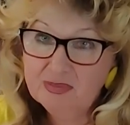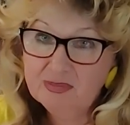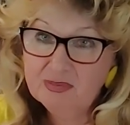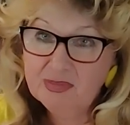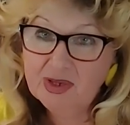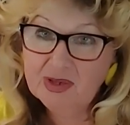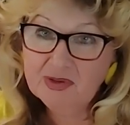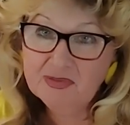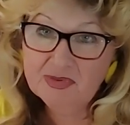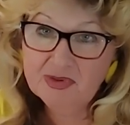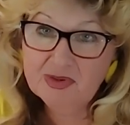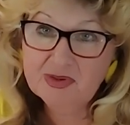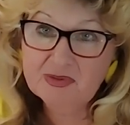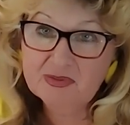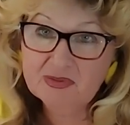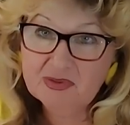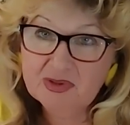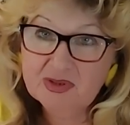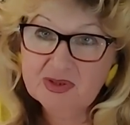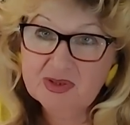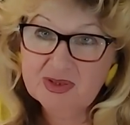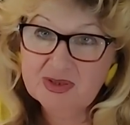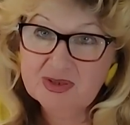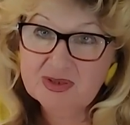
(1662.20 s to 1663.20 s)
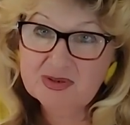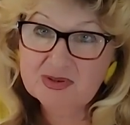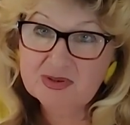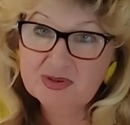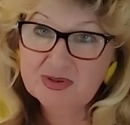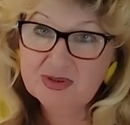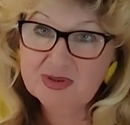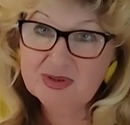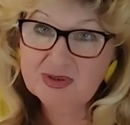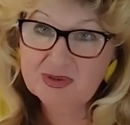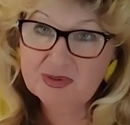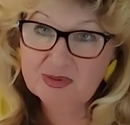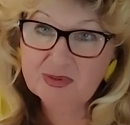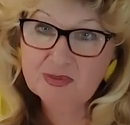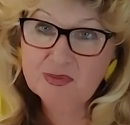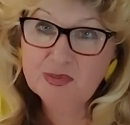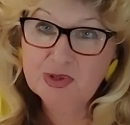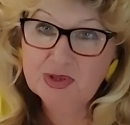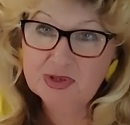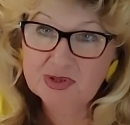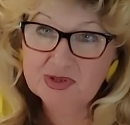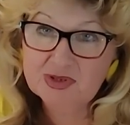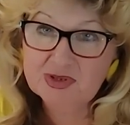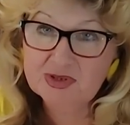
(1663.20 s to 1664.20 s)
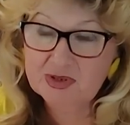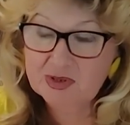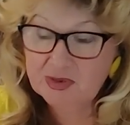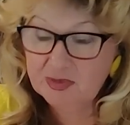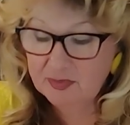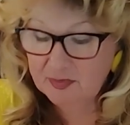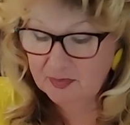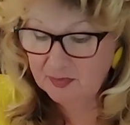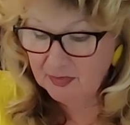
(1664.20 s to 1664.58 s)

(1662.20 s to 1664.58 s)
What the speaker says: my favorite is beets.